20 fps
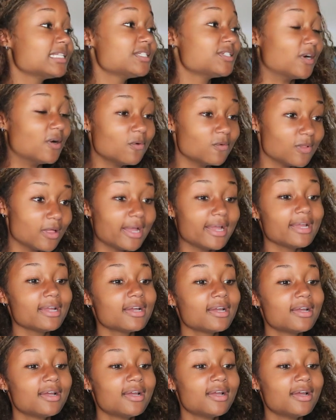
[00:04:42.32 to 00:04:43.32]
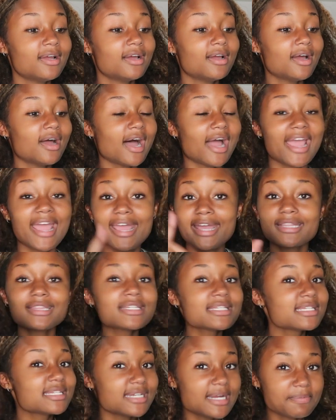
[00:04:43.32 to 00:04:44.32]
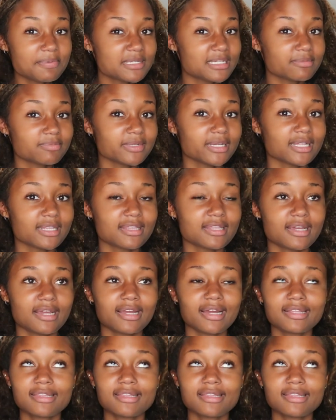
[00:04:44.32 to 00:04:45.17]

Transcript: don't like. I hate the step sibling thing.